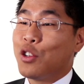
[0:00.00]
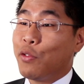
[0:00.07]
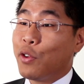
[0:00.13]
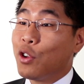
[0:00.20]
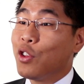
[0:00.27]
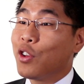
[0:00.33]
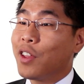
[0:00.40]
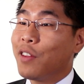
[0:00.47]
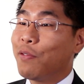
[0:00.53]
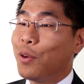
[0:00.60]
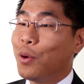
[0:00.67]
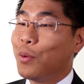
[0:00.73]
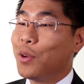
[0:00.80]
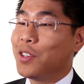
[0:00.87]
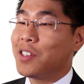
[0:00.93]
So if you're looking
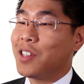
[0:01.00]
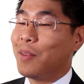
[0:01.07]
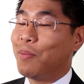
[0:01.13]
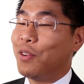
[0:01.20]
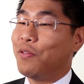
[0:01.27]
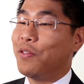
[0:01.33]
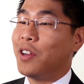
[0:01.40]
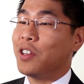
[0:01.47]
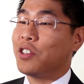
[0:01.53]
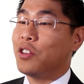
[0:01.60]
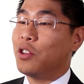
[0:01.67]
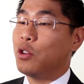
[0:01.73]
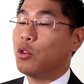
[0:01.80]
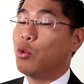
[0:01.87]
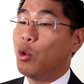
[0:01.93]
for a real estate
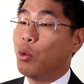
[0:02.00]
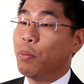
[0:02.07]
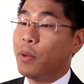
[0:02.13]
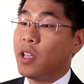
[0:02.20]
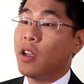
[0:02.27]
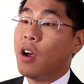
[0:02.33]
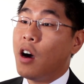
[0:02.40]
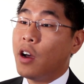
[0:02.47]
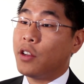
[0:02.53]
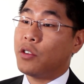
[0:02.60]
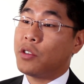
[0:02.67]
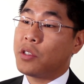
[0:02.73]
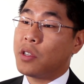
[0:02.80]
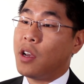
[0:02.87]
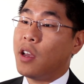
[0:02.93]
professional who will be on
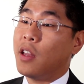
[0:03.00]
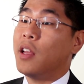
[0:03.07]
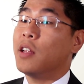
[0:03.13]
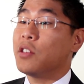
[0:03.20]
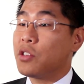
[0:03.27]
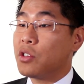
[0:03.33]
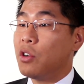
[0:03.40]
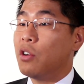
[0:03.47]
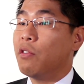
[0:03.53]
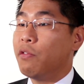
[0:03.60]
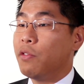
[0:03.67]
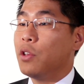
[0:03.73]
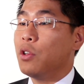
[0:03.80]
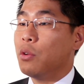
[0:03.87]
your side and serve